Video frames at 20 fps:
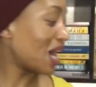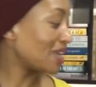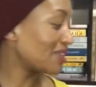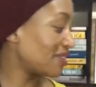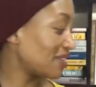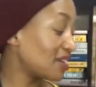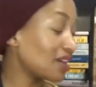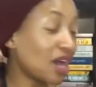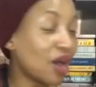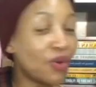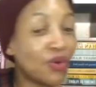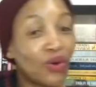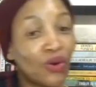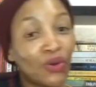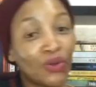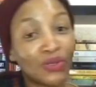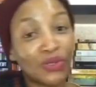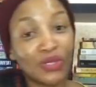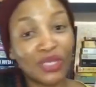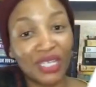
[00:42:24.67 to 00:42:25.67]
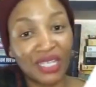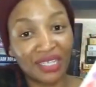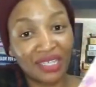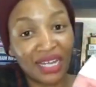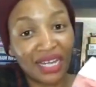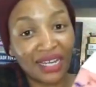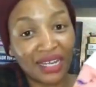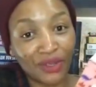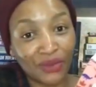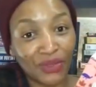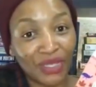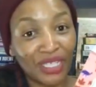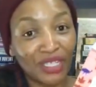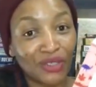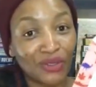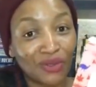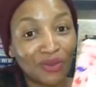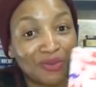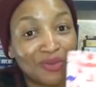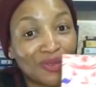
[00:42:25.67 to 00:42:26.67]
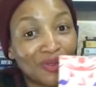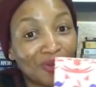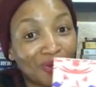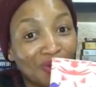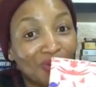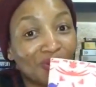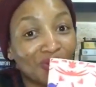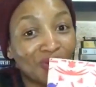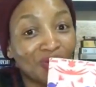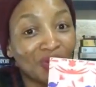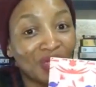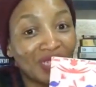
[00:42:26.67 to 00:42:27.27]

I'll also get like a reading group to go through it,